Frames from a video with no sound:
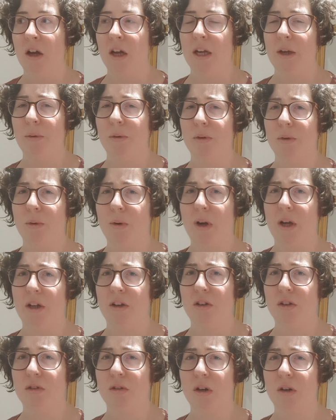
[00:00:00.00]
It was quite a
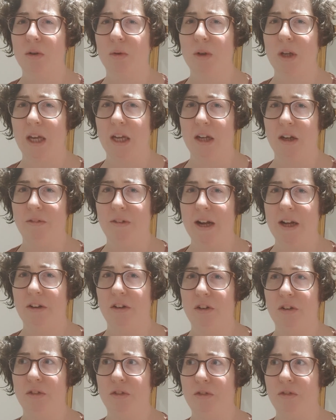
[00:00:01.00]
struggle getting
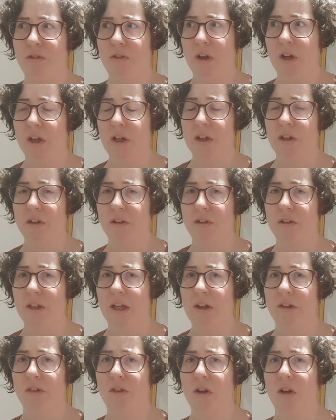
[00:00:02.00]
around at first
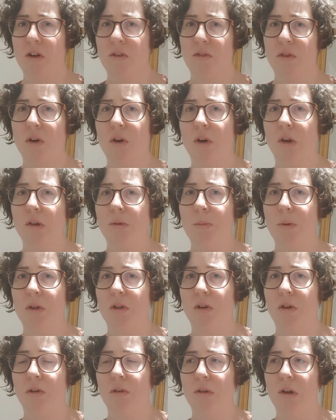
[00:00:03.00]
outside of the
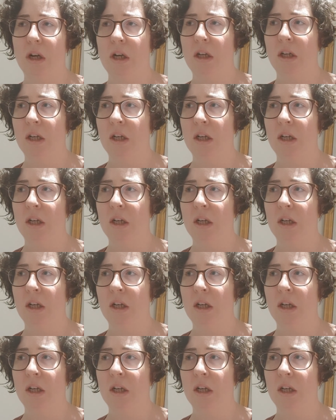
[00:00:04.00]
hospital,